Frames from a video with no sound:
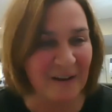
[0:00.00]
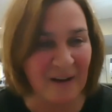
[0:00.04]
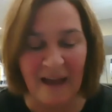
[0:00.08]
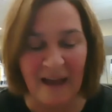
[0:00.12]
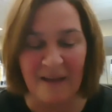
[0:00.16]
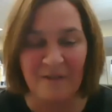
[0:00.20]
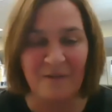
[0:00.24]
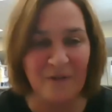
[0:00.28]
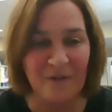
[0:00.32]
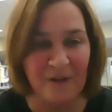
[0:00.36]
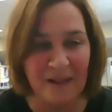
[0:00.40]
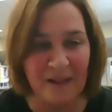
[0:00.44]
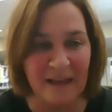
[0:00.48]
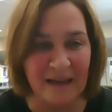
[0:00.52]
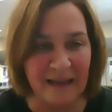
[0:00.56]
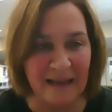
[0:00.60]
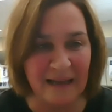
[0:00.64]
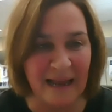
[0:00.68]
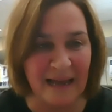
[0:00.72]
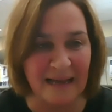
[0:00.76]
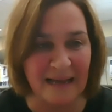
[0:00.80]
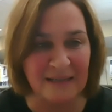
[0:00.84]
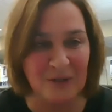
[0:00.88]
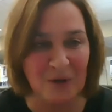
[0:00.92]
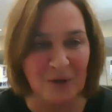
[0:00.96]
I feel like it
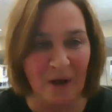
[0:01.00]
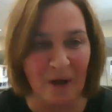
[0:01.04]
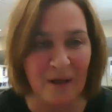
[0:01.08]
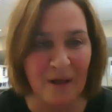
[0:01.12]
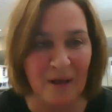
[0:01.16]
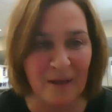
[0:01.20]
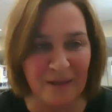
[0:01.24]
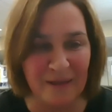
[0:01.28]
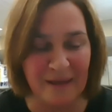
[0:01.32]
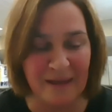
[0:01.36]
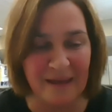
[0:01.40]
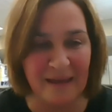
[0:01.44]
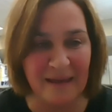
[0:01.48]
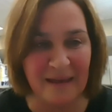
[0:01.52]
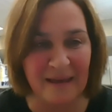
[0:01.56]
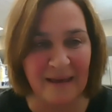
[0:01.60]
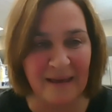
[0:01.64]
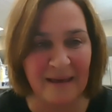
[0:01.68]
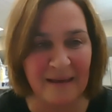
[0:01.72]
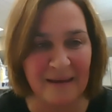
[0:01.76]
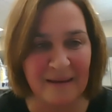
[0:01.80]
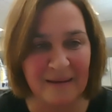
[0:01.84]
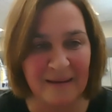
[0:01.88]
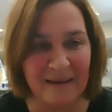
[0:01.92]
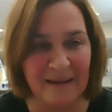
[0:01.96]
has all the
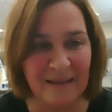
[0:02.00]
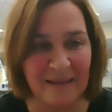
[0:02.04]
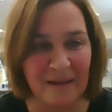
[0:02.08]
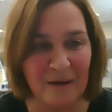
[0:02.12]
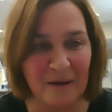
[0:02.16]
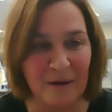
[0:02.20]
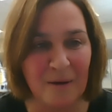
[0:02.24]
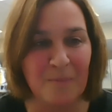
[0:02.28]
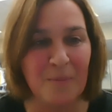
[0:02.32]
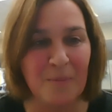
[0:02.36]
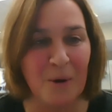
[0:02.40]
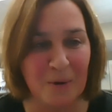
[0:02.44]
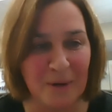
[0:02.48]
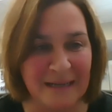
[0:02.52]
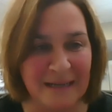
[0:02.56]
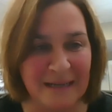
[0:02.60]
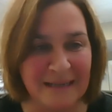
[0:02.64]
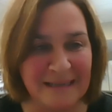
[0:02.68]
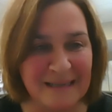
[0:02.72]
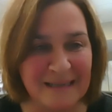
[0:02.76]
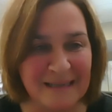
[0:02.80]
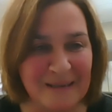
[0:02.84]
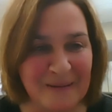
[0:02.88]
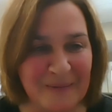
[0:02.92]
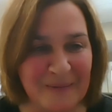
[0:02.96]
components.